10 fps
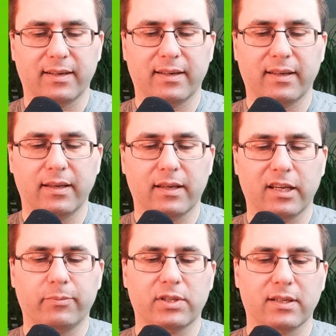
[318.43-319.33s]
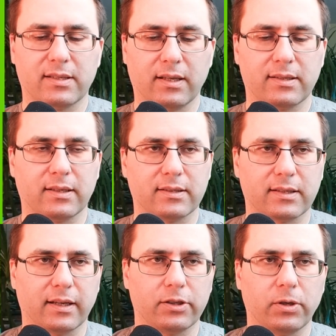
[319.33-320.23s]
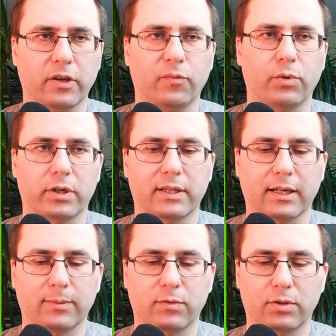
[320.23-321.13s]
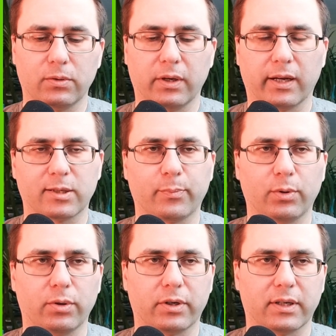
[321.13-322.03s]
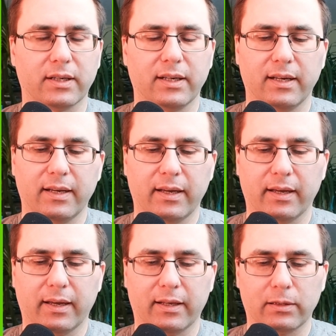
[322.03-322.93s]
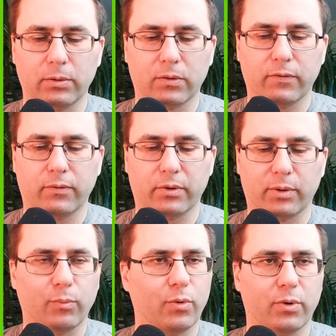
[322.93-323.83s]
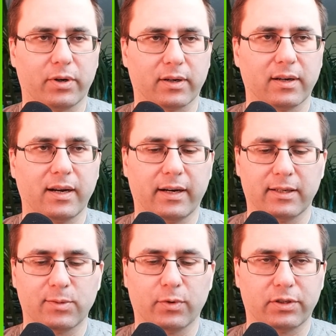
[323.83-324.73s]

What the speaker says: he keeps his distance and you have more time to explore and look for more cards, more